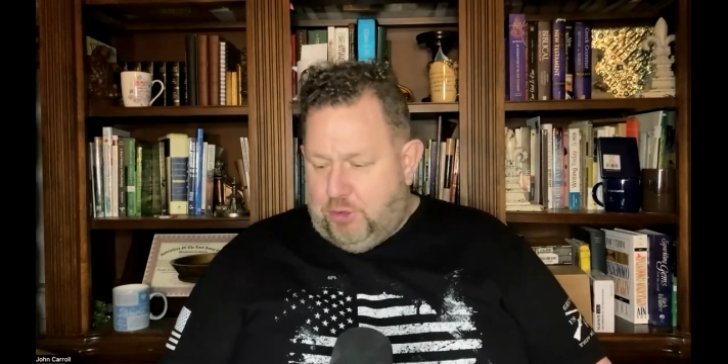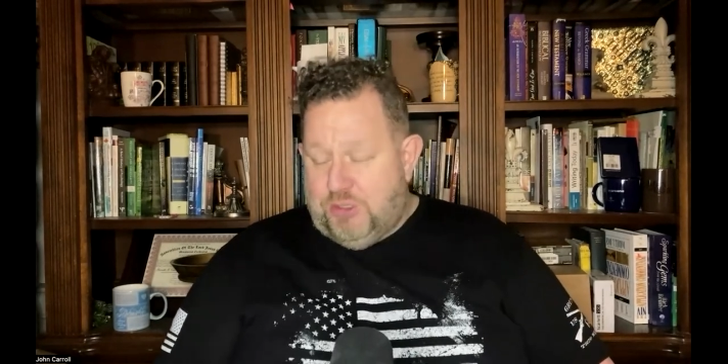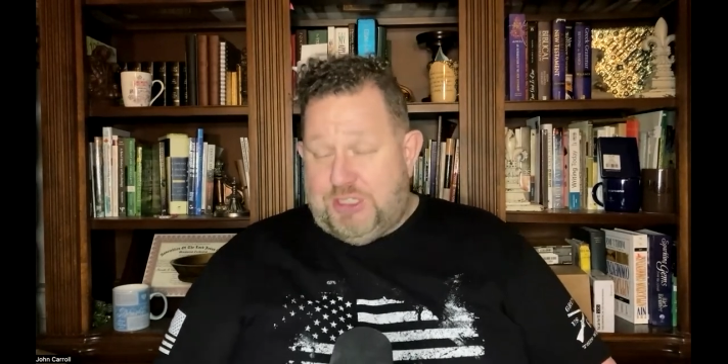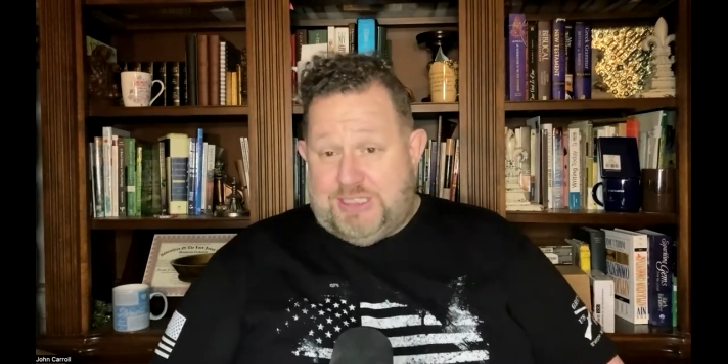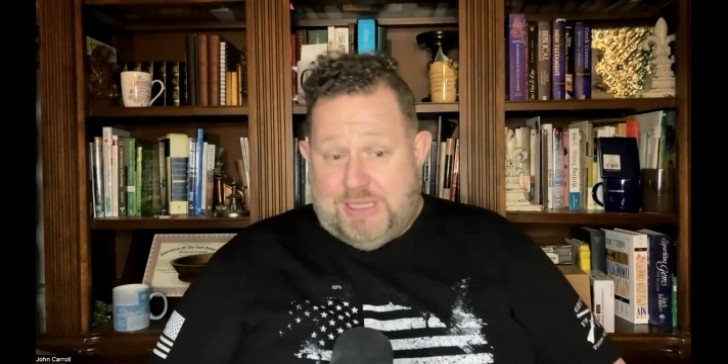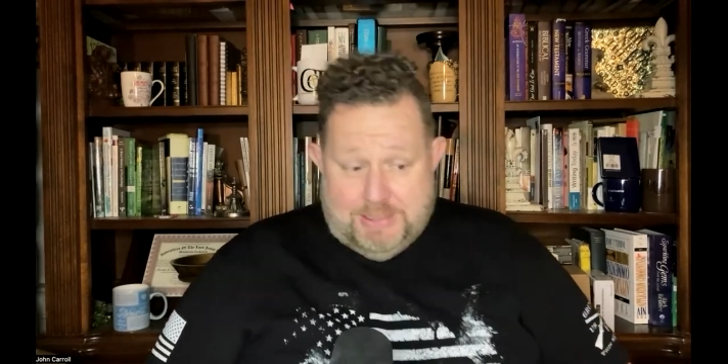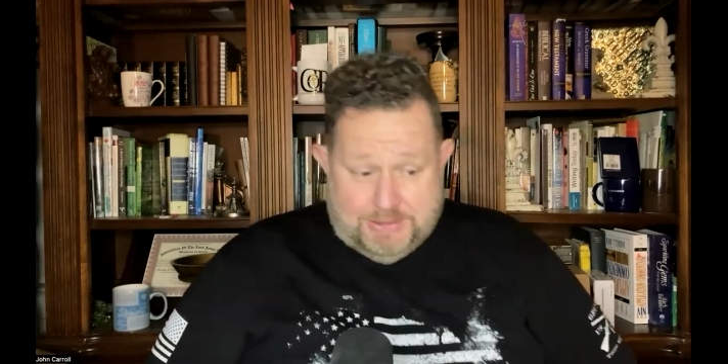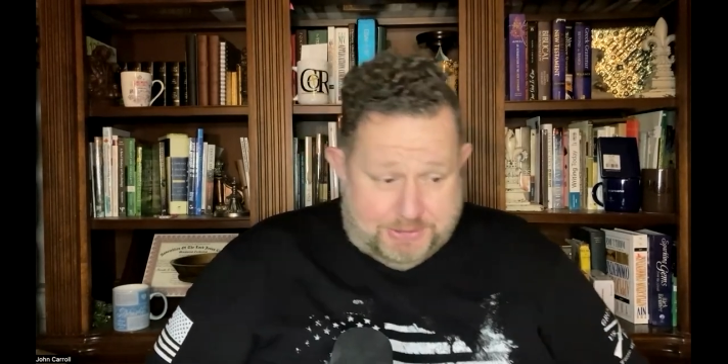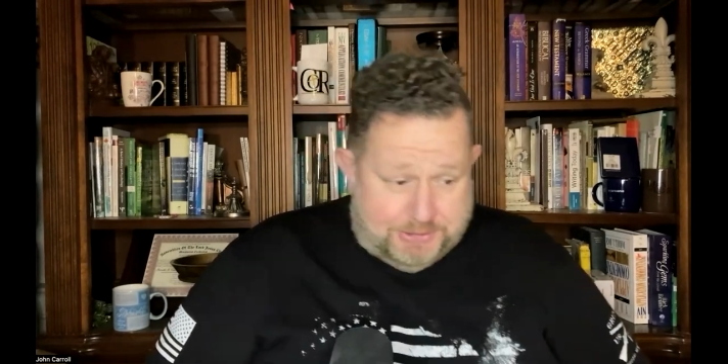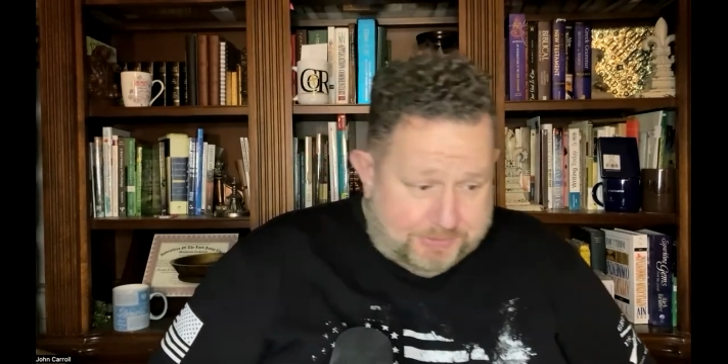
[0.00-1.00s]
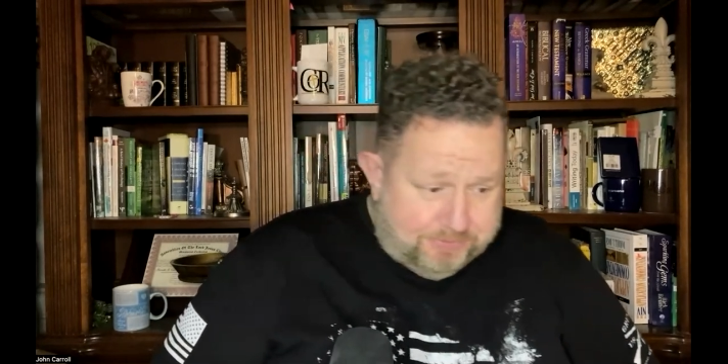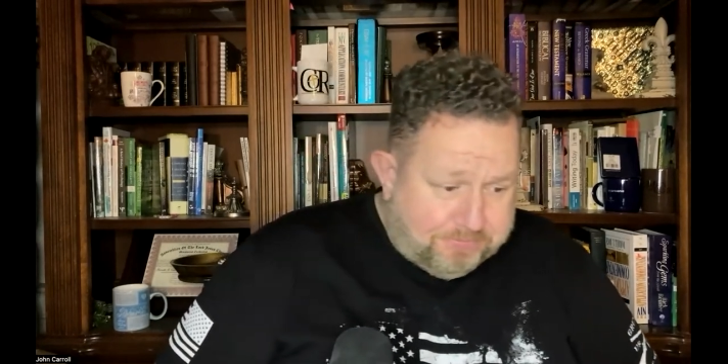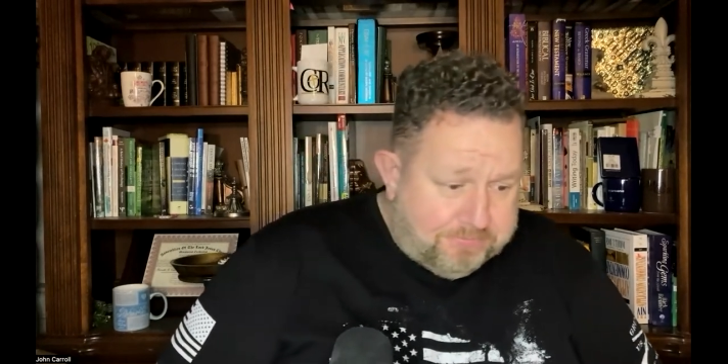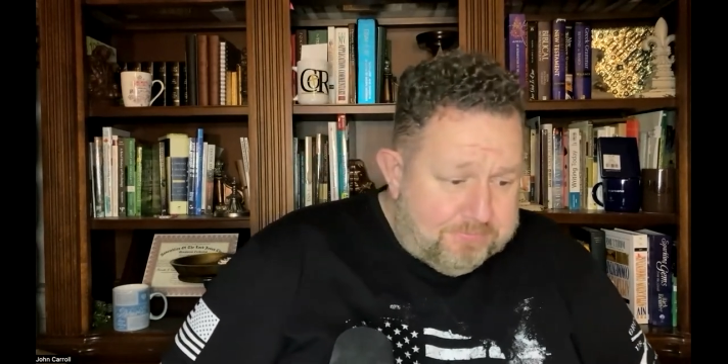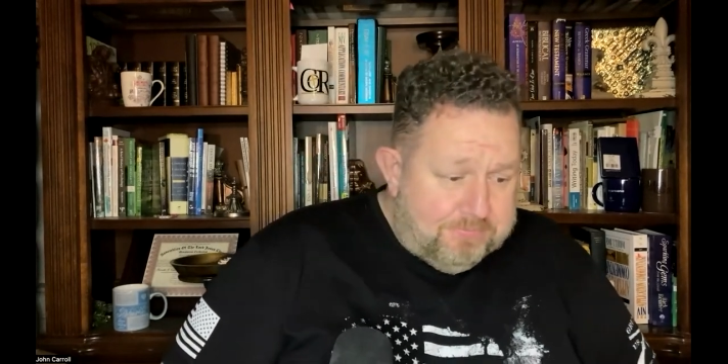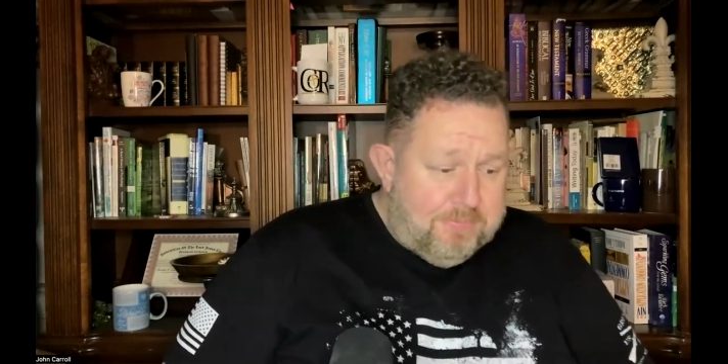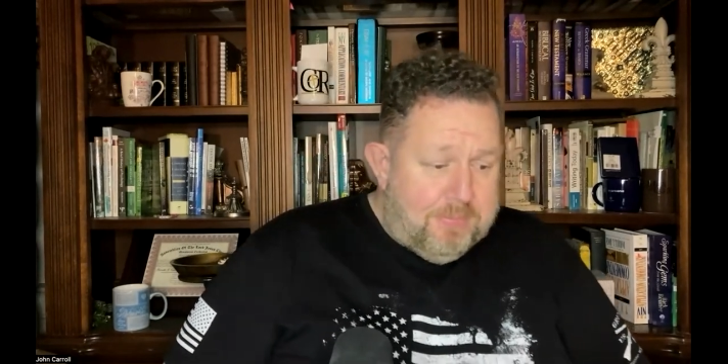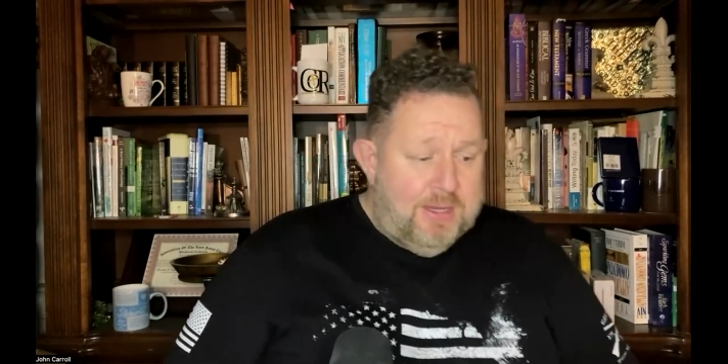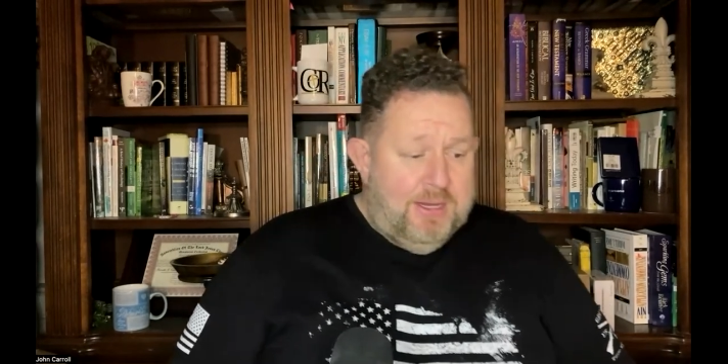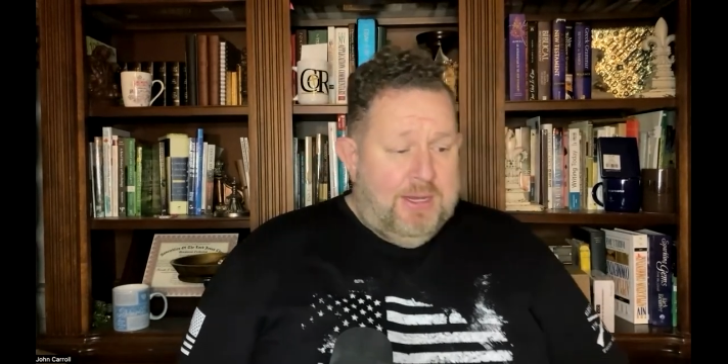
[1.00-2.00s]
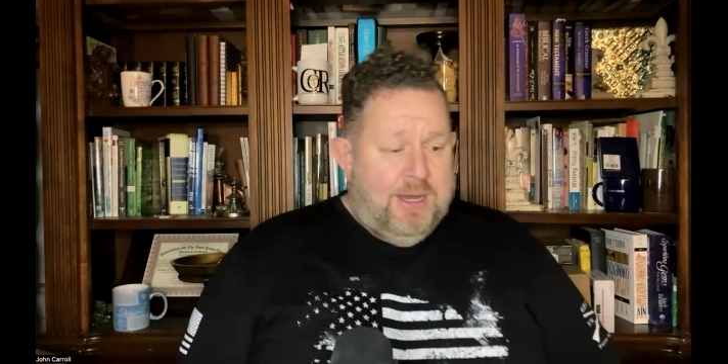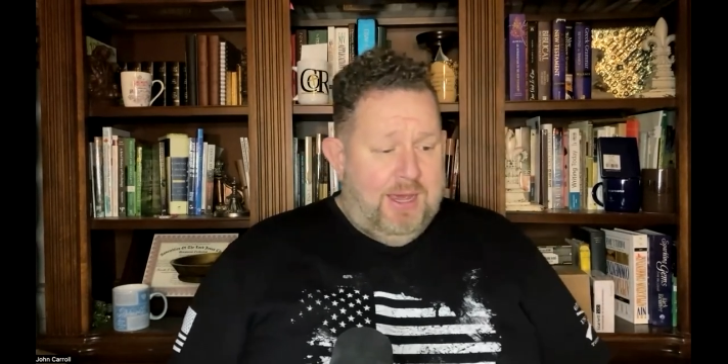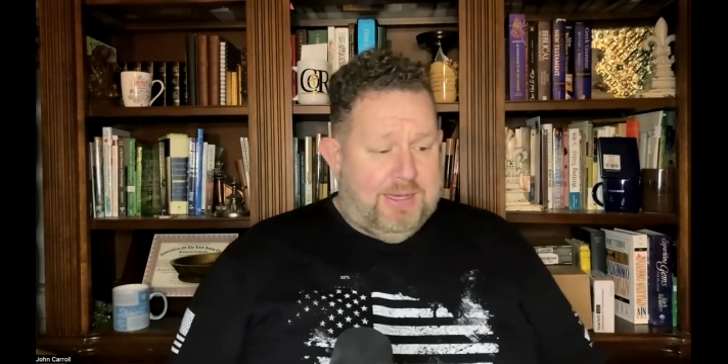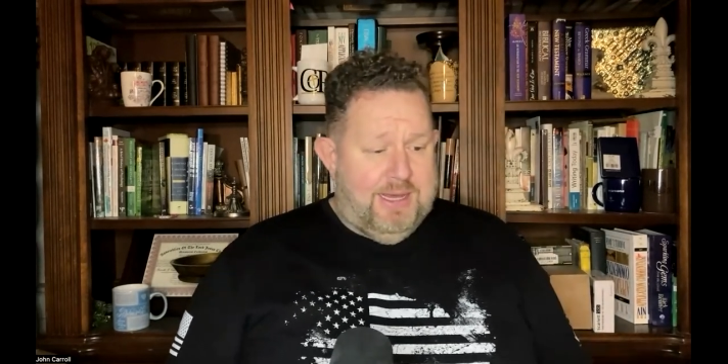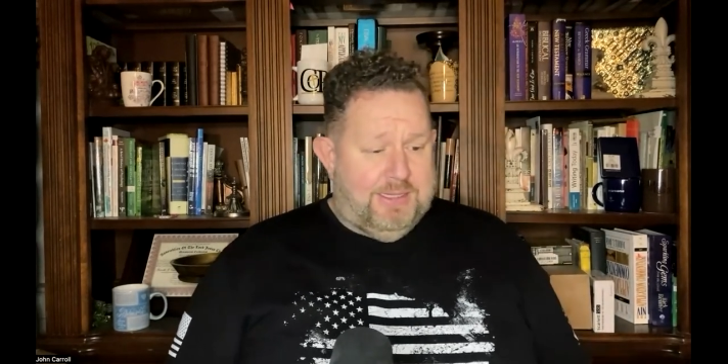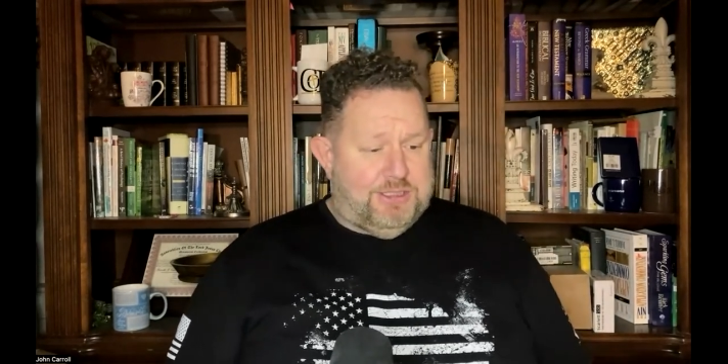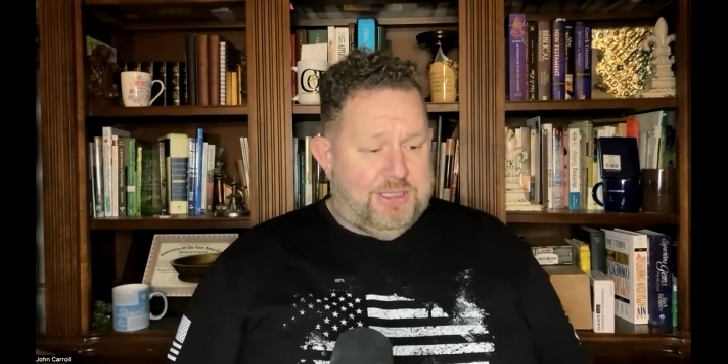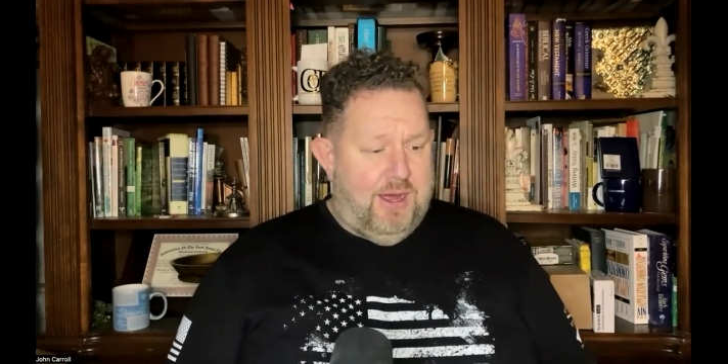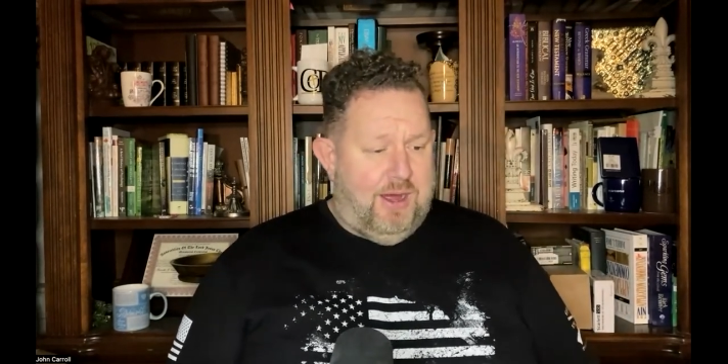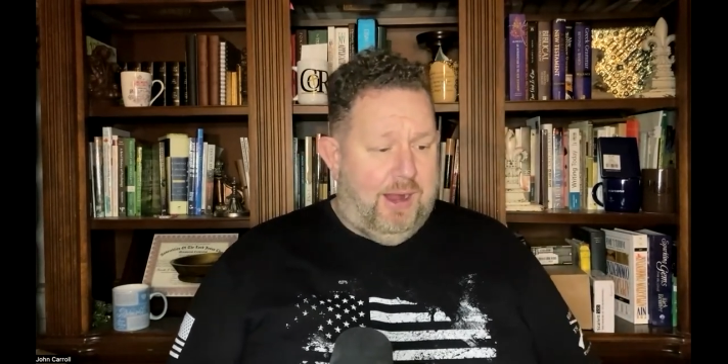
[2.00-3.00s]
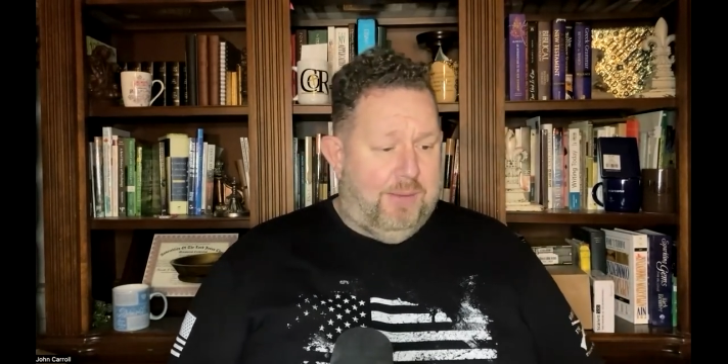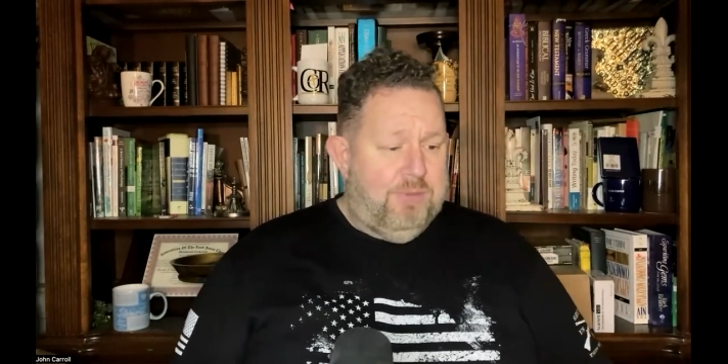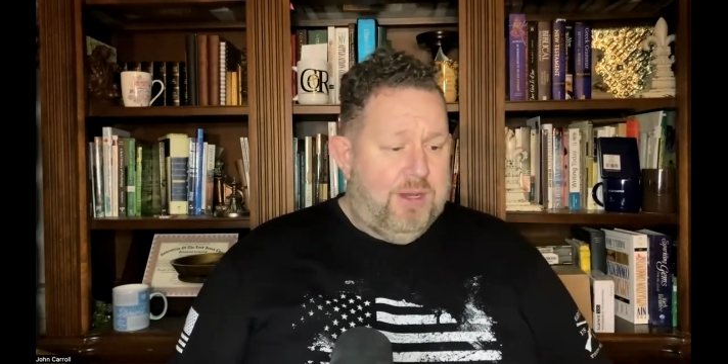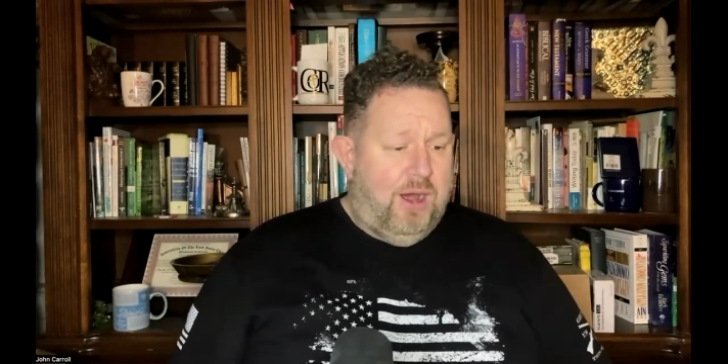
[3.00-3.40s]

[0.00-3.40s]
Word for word: or sins against God.